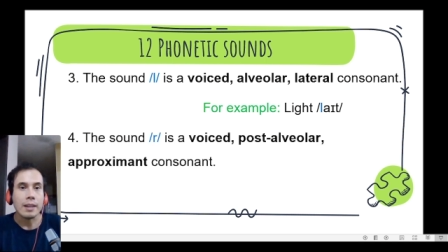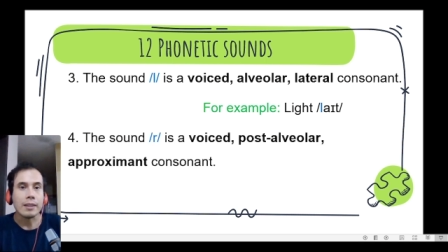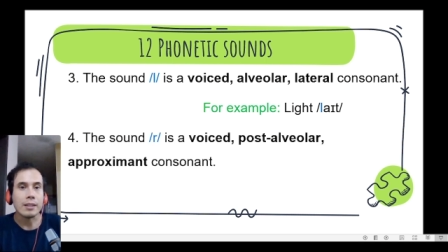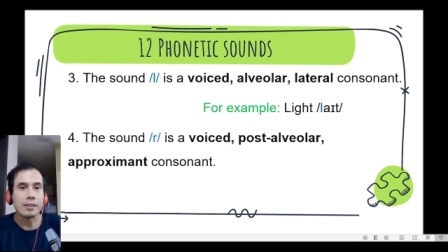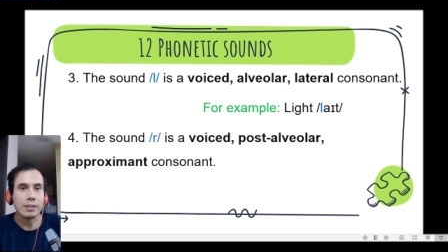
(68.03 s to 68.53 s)

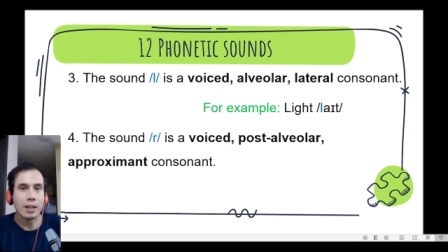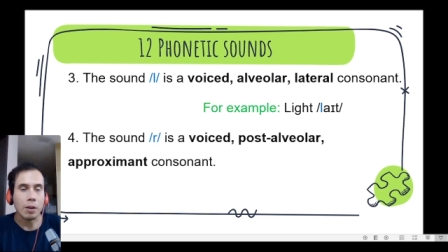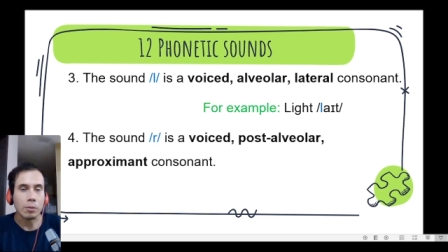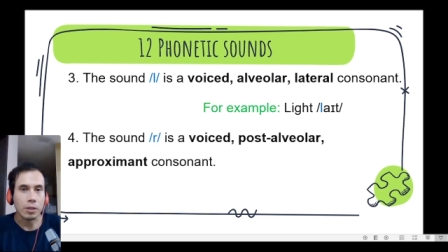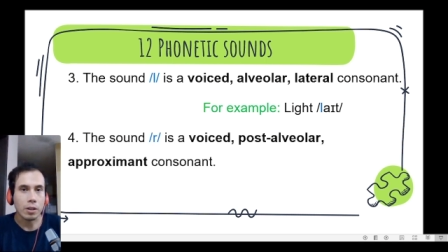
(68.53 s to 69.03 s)
The
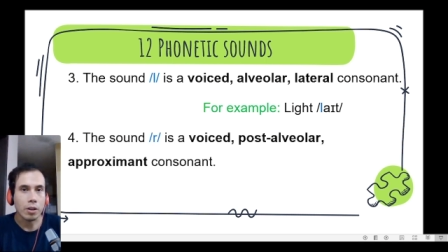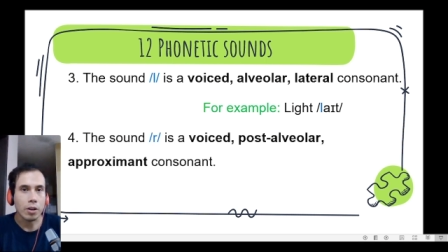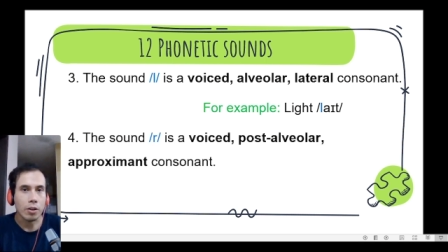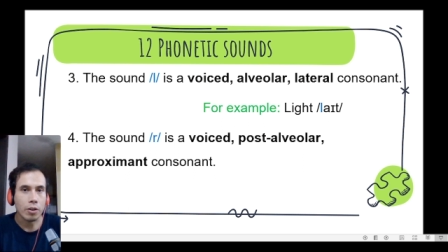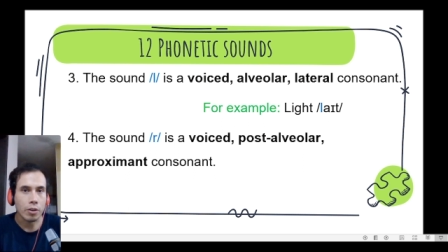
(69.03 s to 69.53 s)
sound
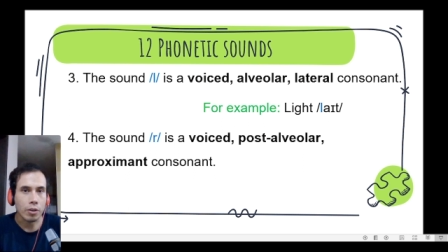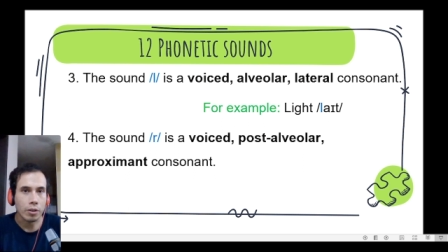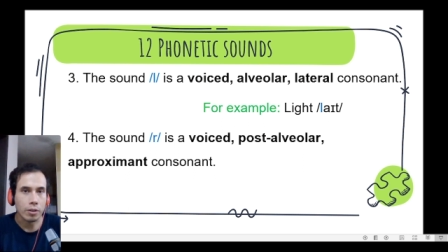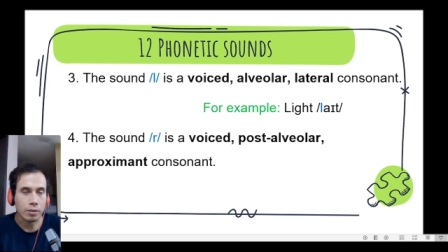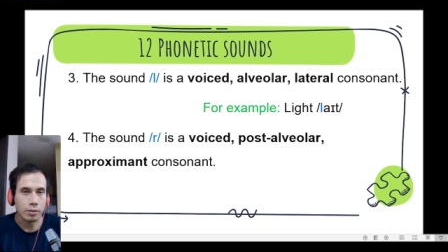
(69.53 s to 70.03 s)

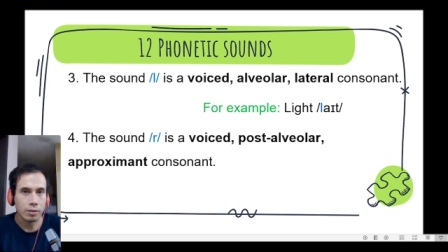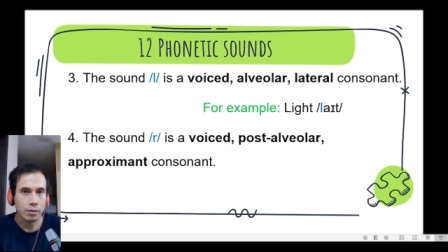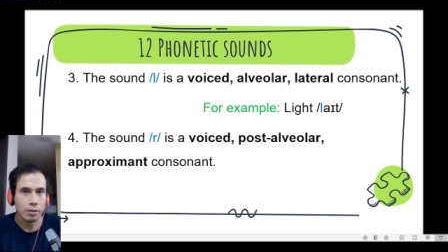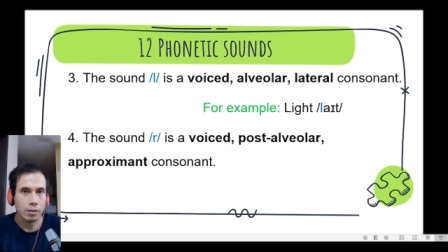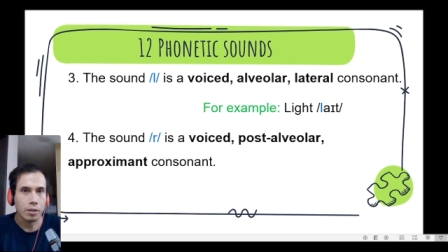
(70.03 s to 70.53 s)
R,
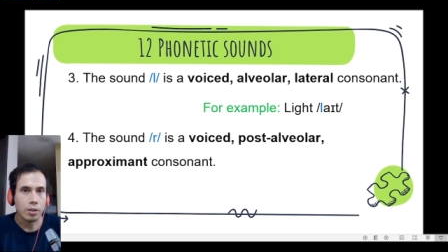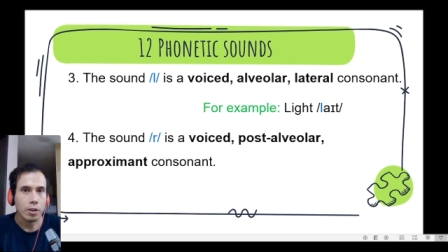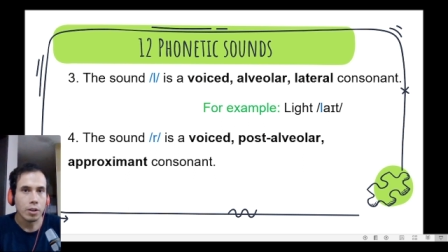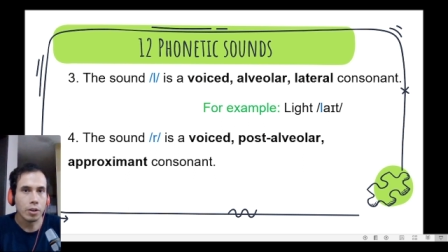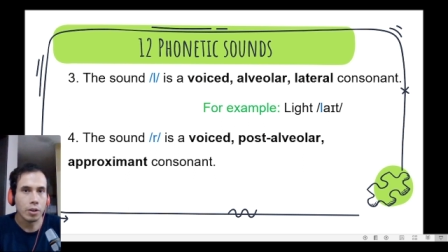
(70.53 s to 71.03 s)

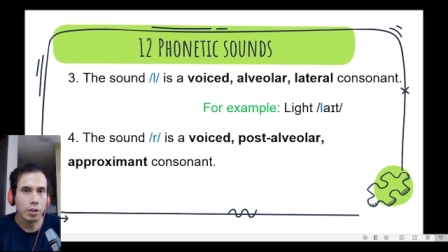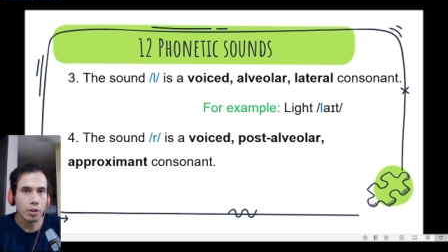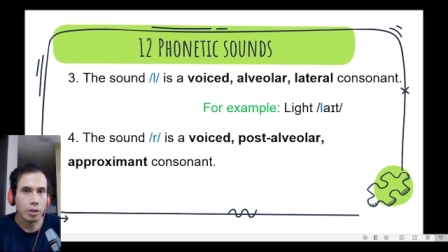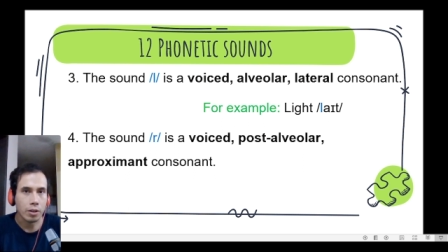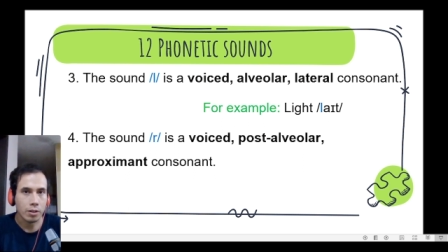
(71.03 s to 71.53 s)

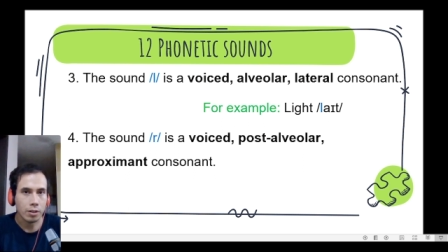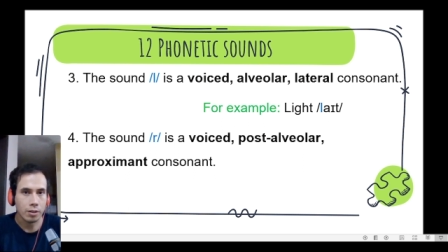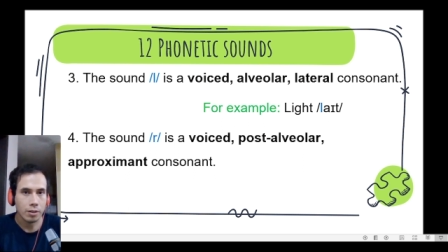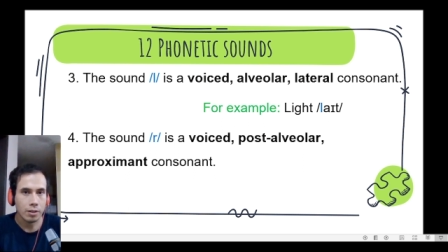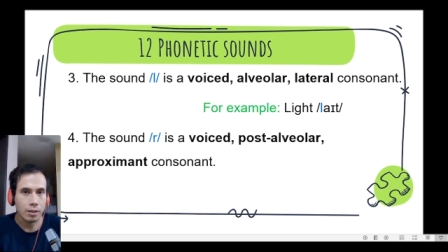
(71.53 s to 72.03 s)
R
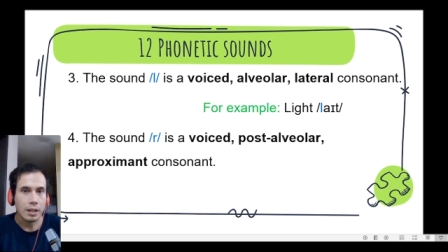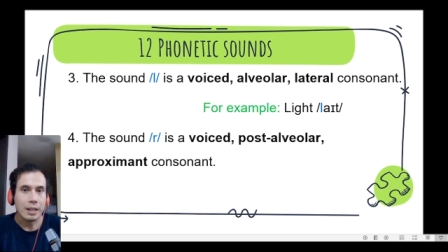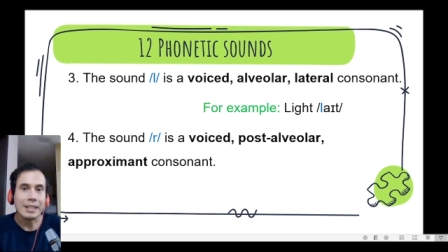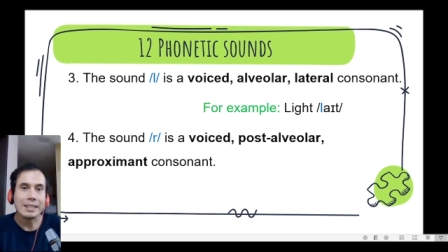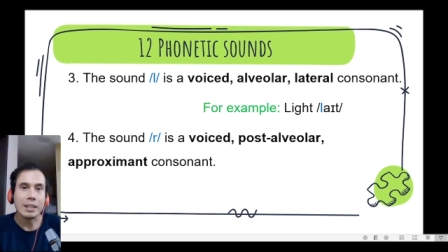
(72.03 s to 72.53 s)

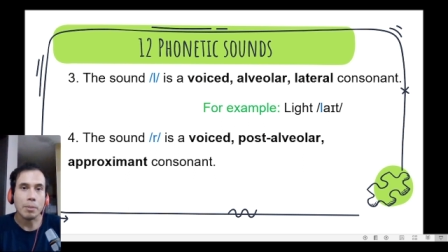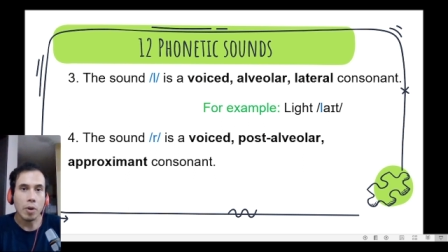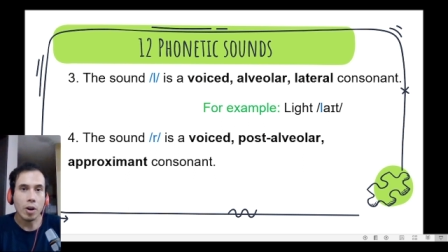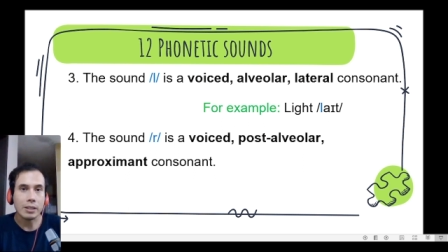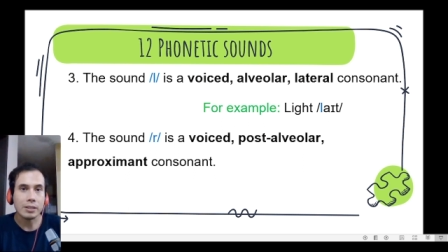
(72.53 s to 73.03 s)
is a
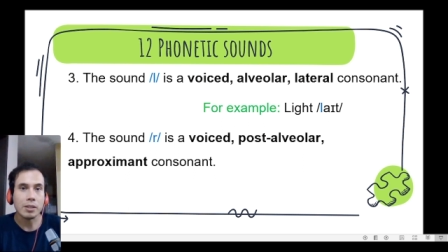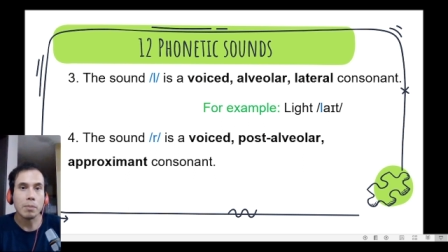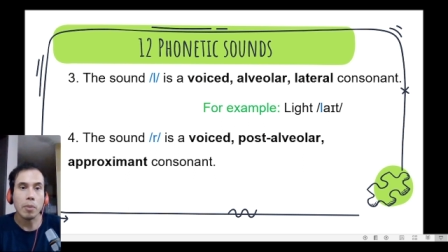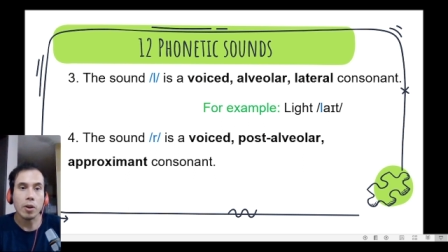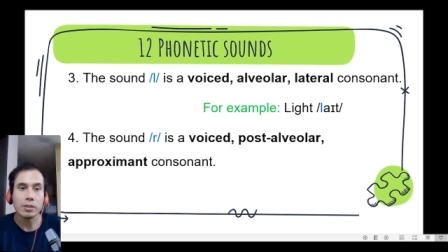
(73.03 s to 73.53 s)

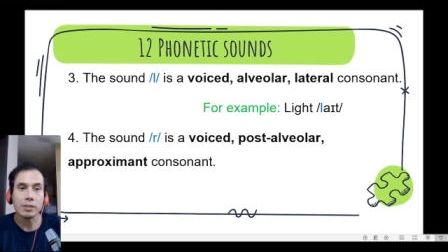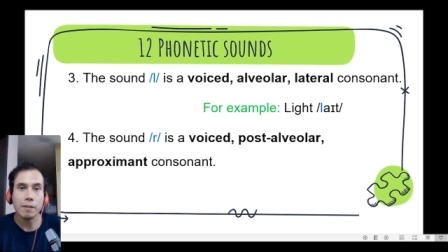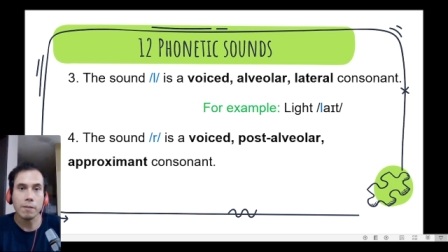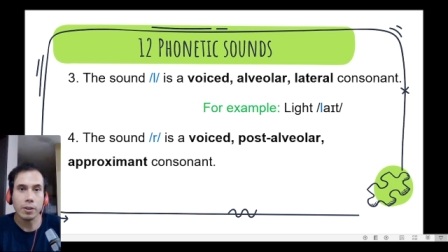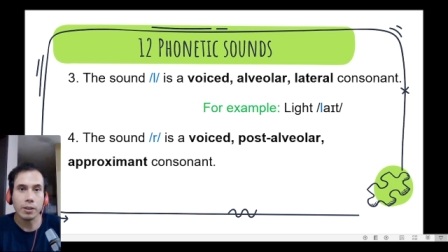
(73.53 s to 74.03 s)
voiced
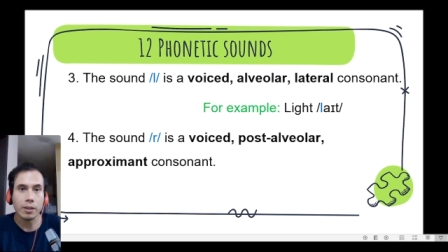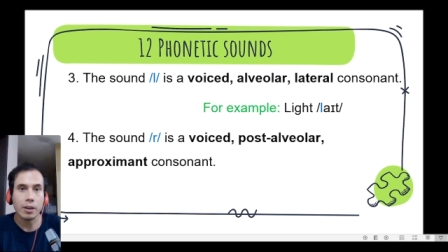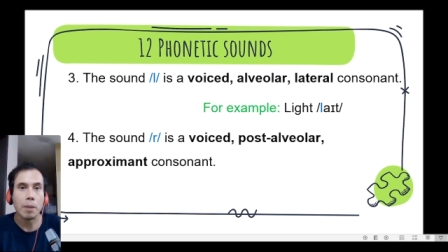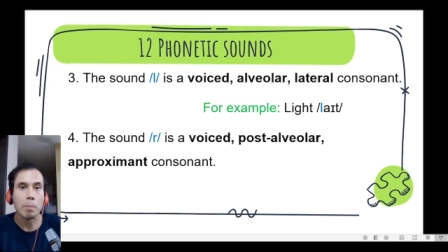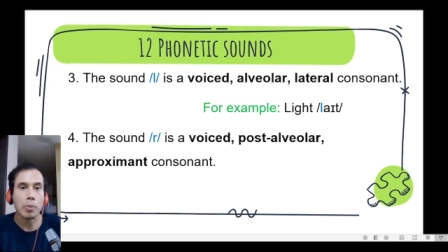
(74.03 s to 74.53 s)
post-alveolar
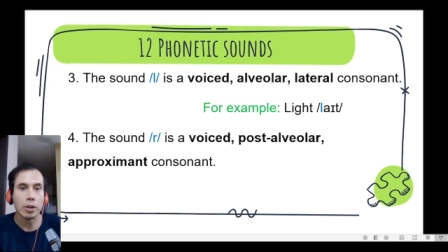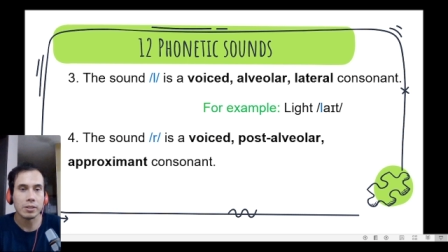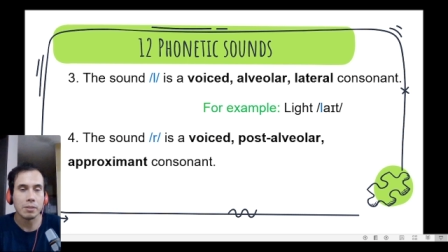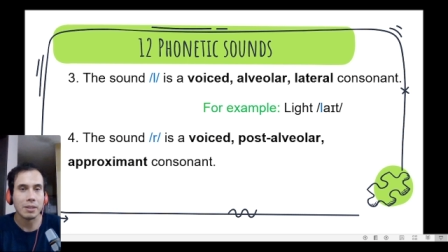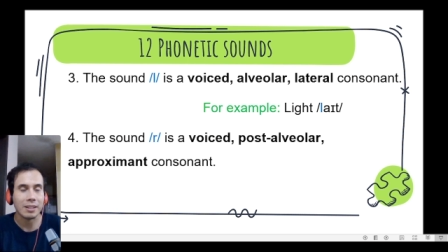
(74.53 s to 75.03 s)

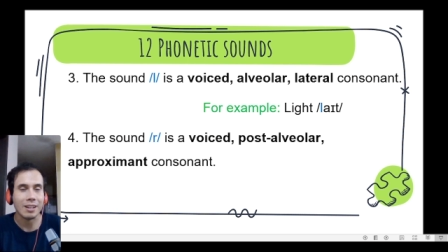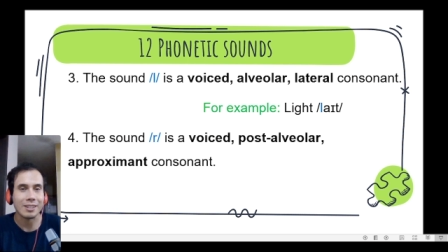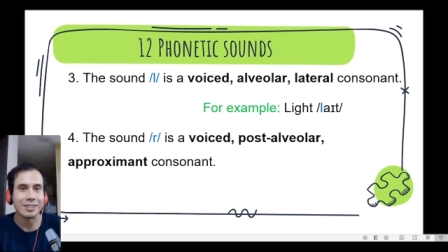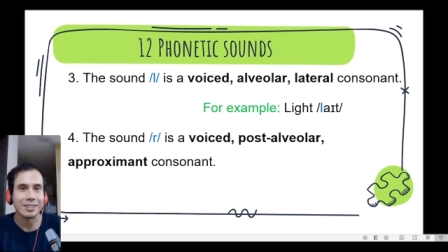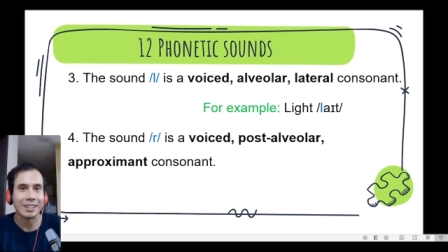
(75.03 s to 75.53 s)
approximant
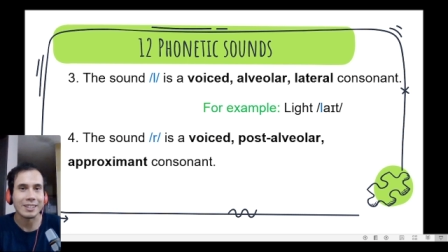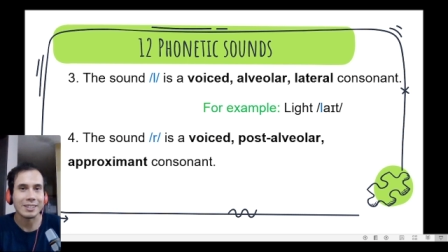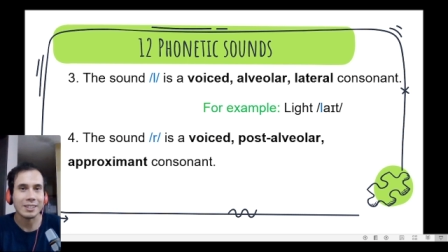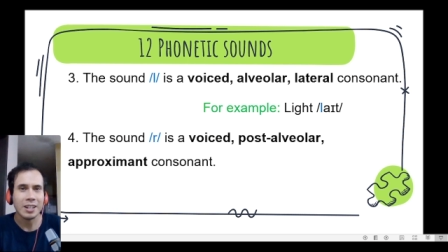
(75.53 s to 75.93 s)
consonant.